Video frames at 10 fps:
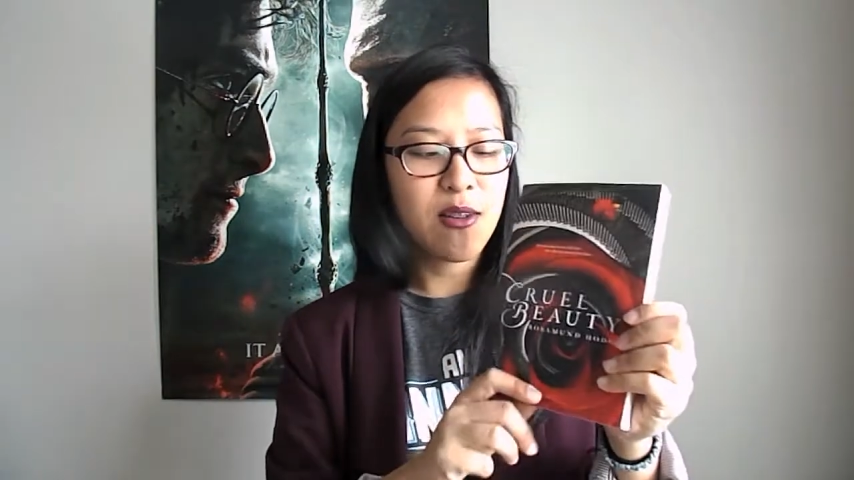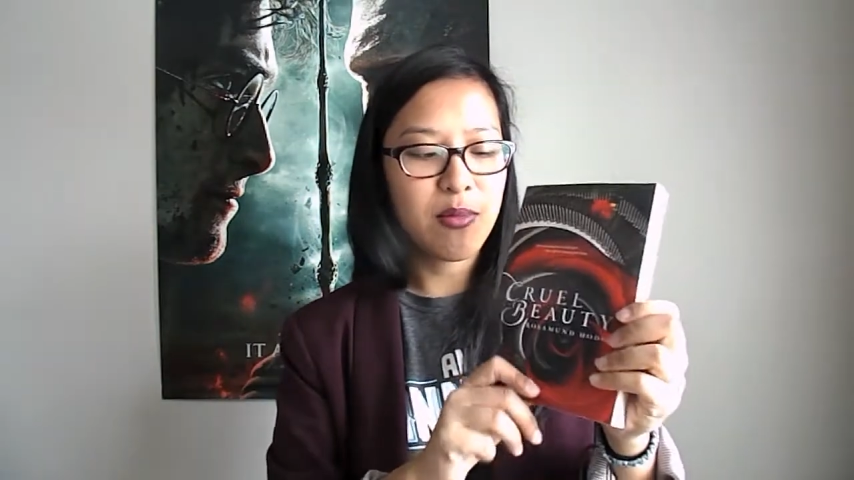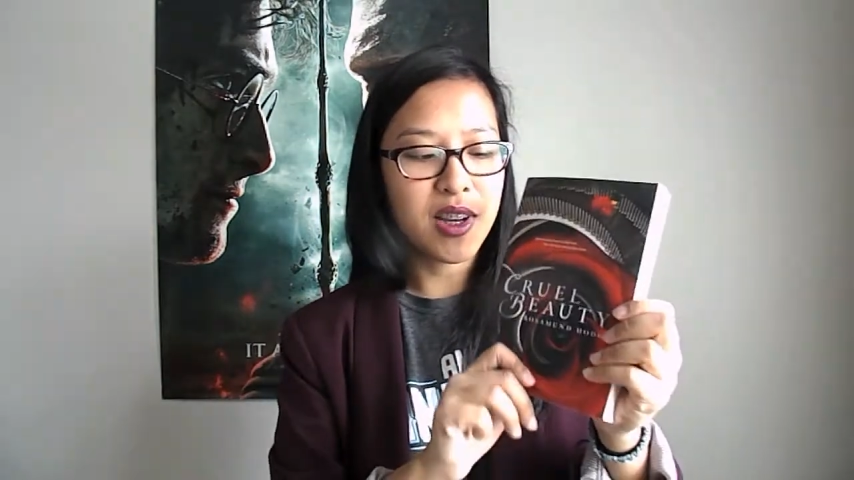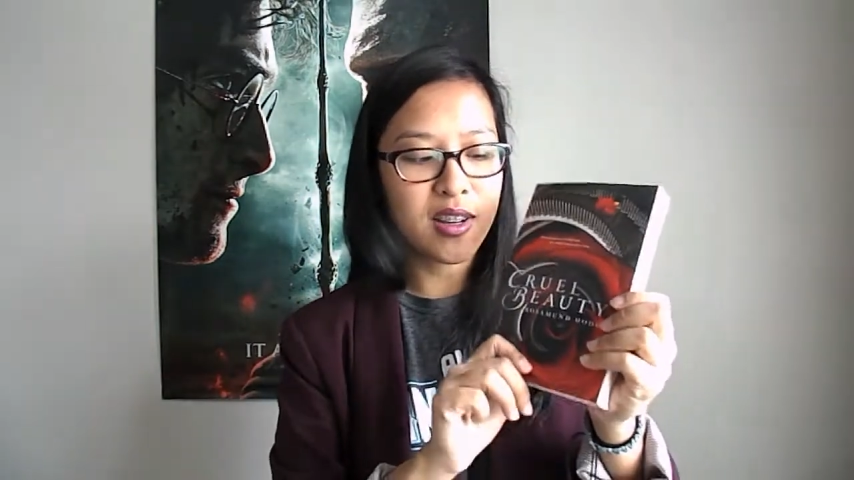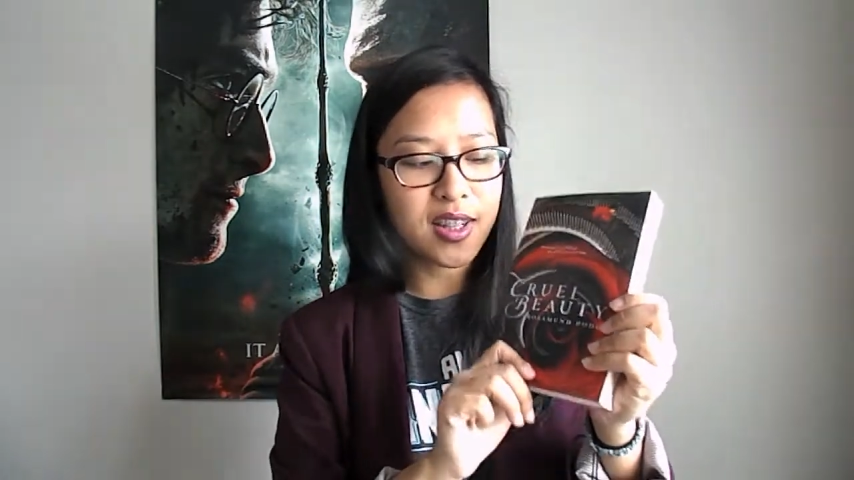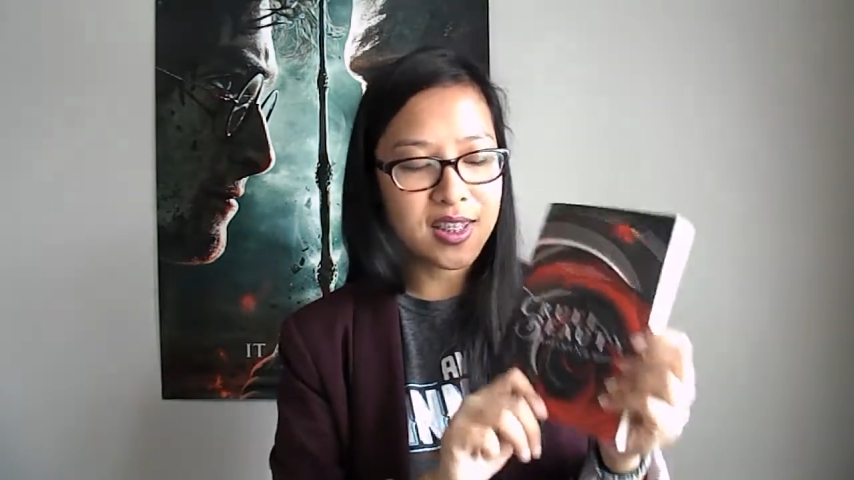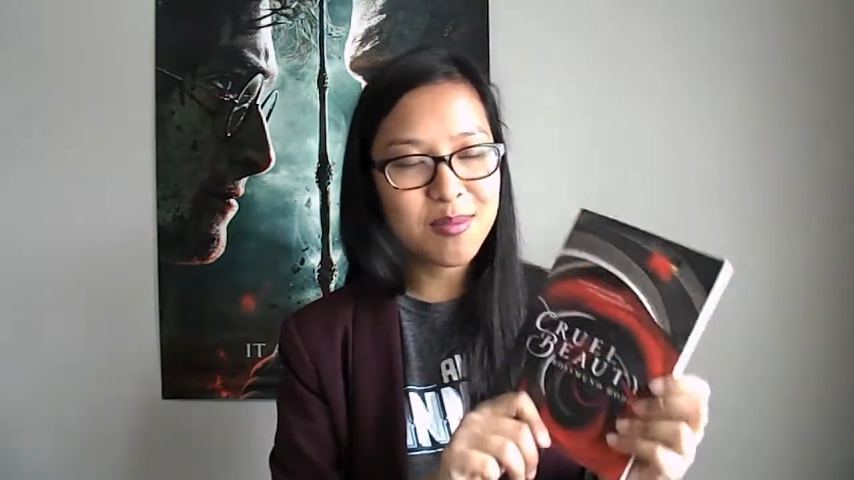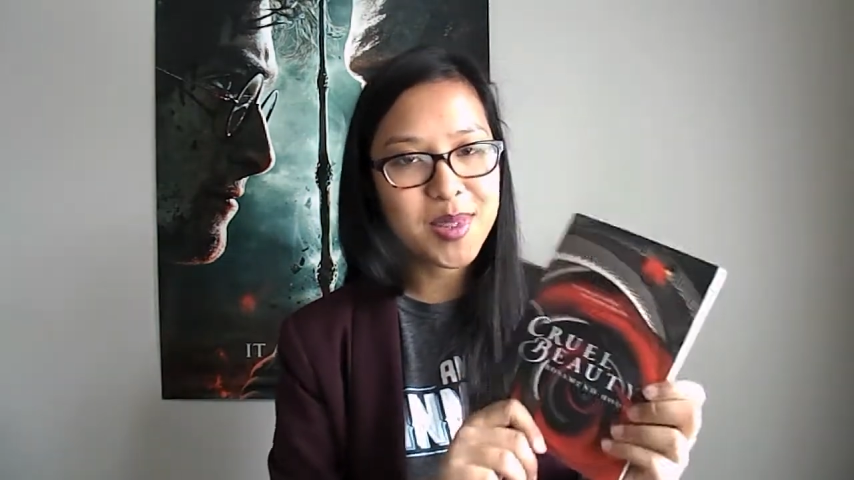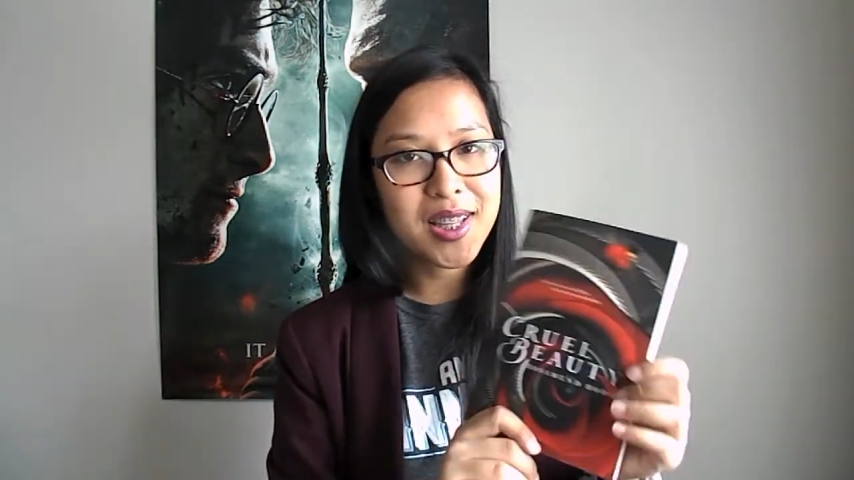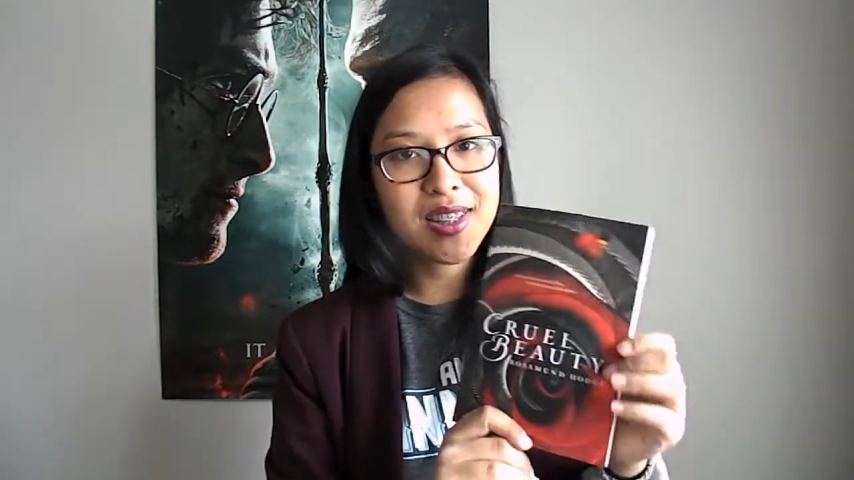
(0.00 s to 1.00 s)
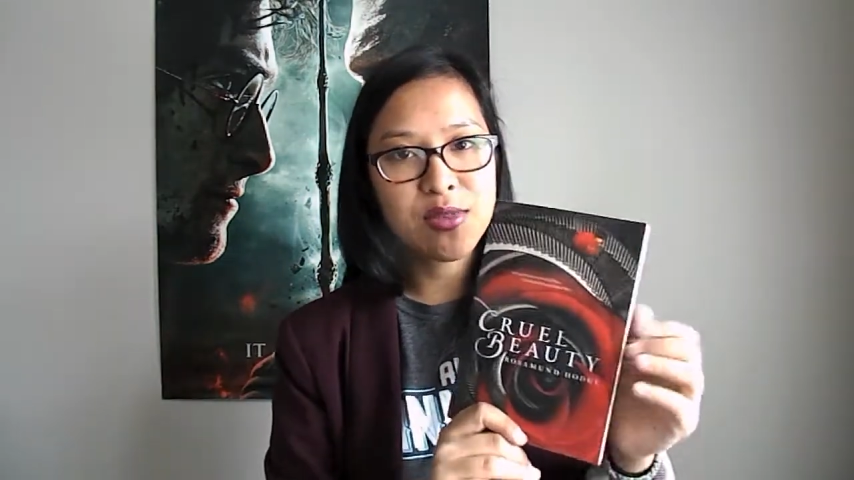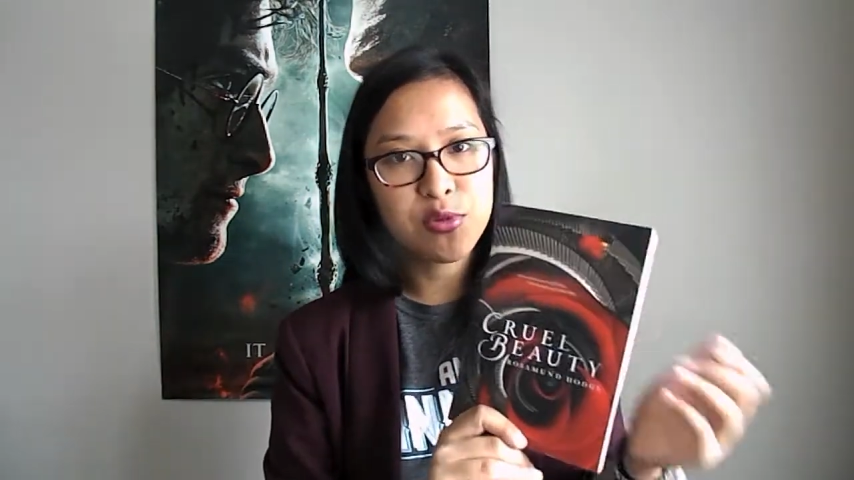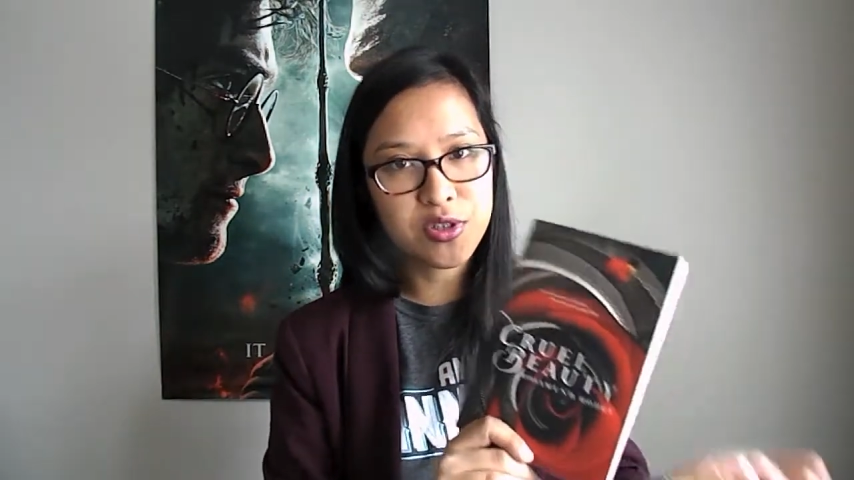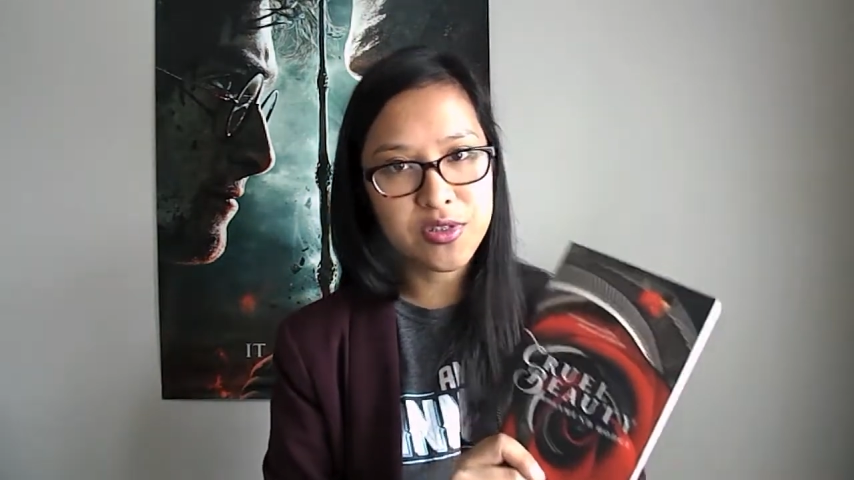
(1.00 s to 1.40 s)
but I did buy this for